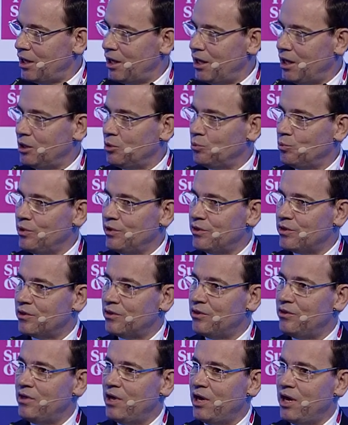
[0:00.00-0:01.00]
and with
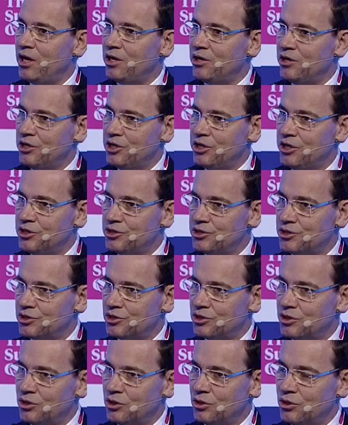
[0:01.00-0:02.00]
their needs
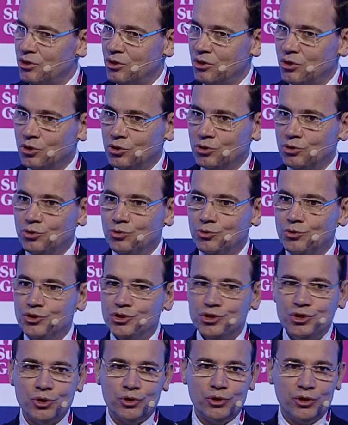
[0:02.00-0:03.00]
to
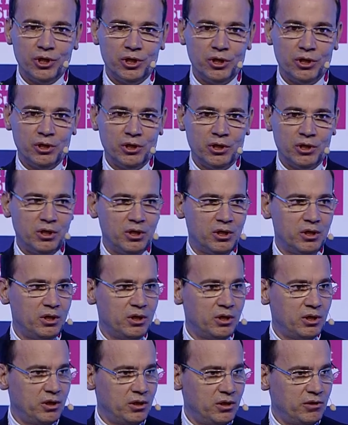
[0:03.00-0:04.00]
enjoy
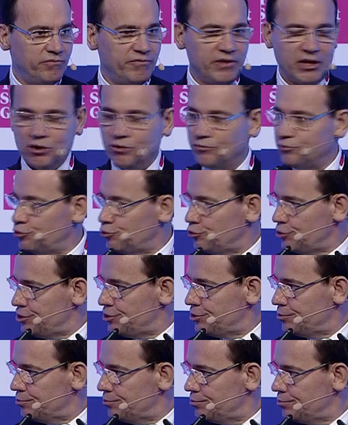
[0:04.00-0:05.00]
the fun of
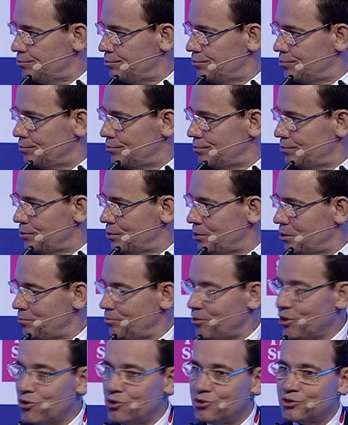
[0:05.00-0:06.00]
tourism.
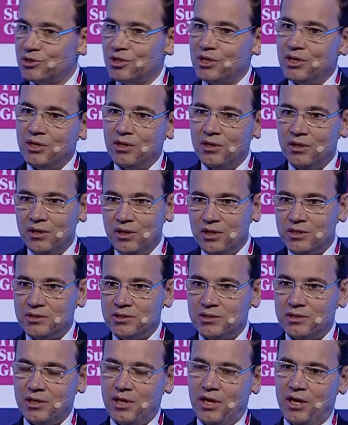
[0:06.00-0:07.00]
Because
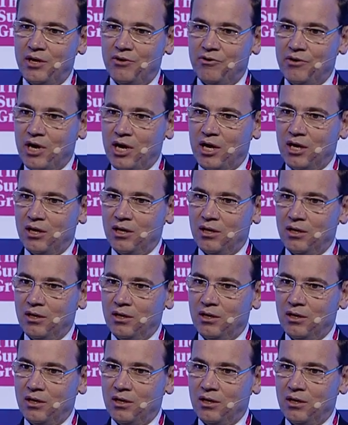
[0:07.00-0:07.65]
this area